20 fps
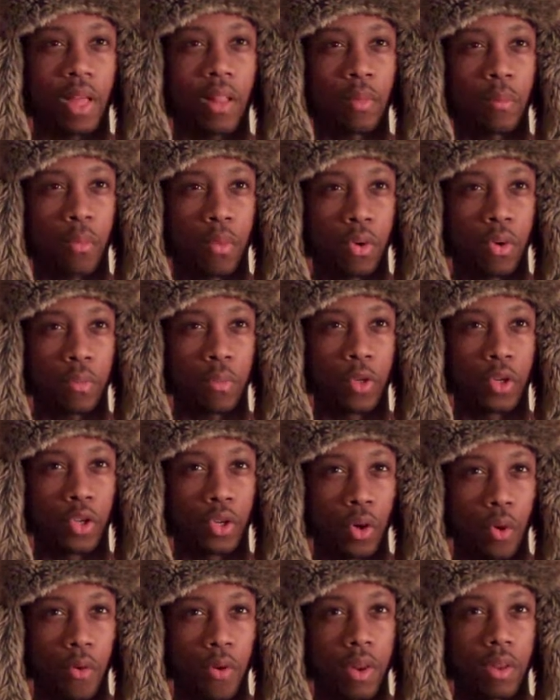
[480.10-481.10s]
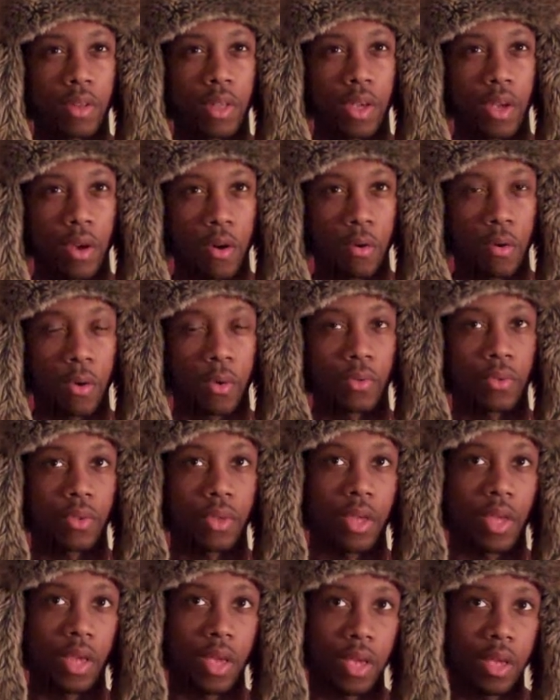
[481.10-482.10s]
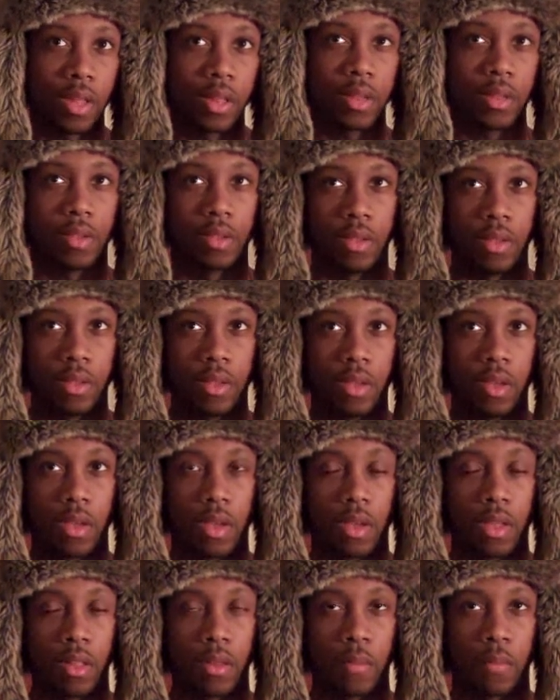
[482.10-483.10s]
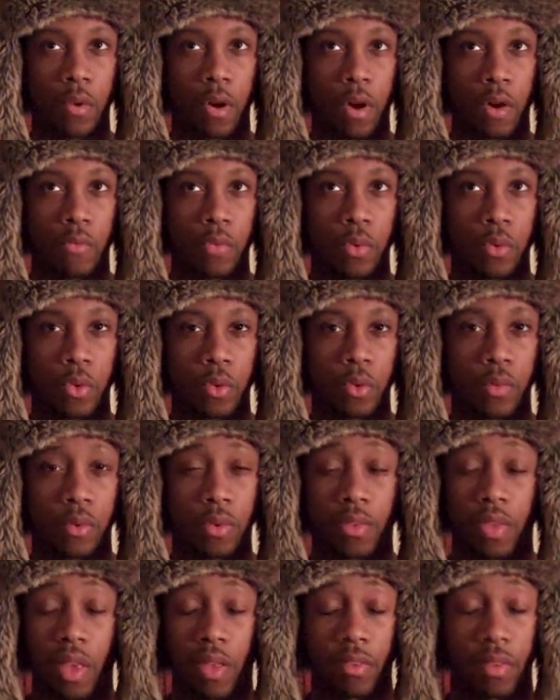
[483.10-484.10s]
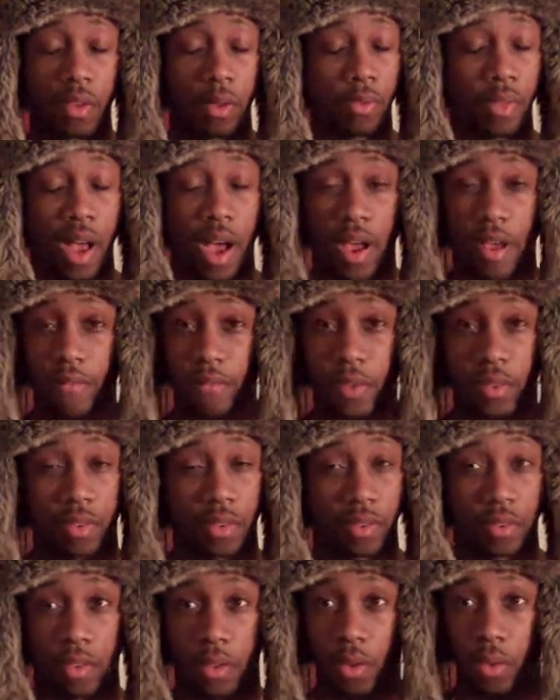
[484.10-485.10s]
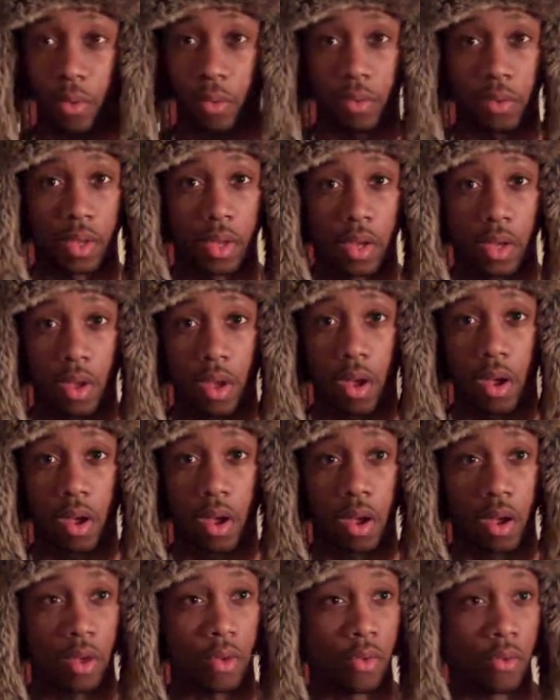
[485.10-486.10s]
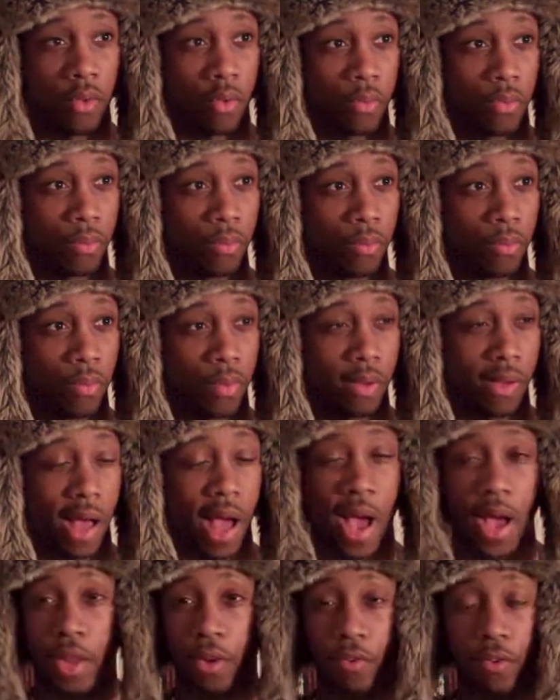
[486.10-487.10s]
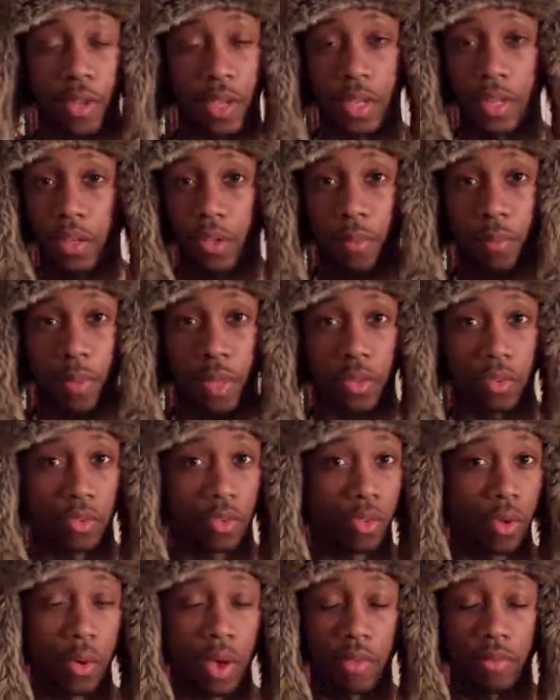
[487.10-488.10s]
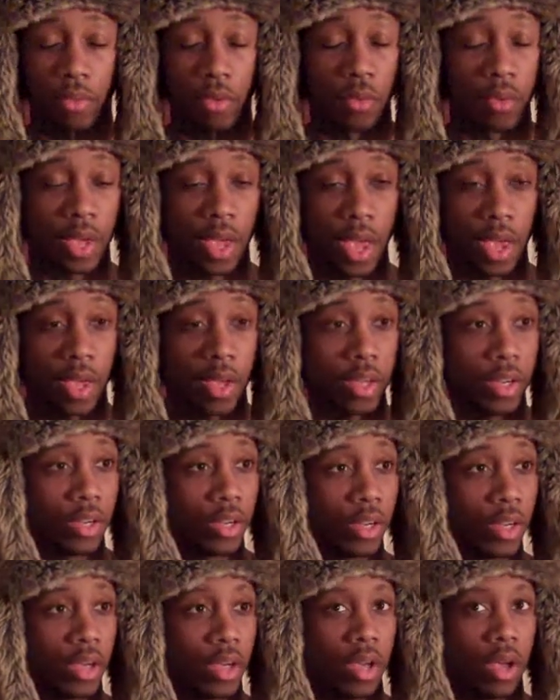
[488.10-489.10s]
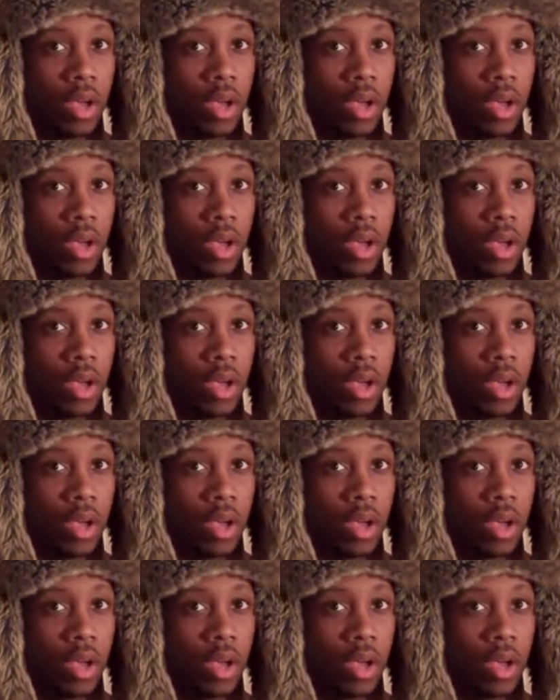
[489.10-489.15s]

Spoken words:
like a majority of the heroes in the Marvel universe has killed. Iron Fist has killed Hydra henchmen. So has Luke Cage.